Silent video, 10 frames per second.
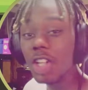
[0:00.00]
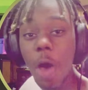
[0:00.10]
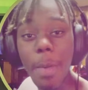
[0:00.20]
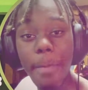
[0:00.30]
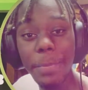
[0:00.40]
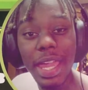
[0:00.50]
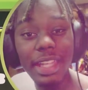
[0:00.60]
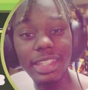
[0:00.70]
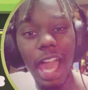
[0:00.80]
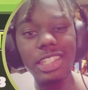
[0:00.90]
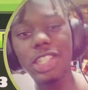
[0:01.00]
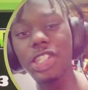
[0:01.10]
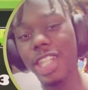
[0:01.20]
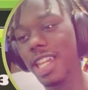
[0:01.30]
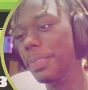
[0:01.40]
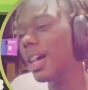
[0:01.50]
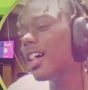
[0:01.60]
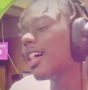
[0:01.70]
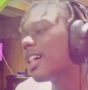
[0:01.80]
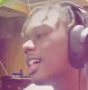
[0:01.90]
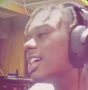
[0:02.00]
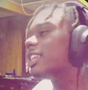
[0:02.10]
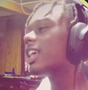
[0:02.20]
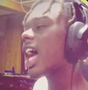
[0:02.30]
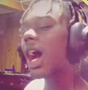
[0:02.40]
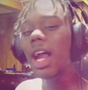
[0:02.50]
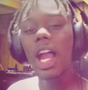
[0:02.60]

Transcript: on my bed, that's a sheep, uh Yeah,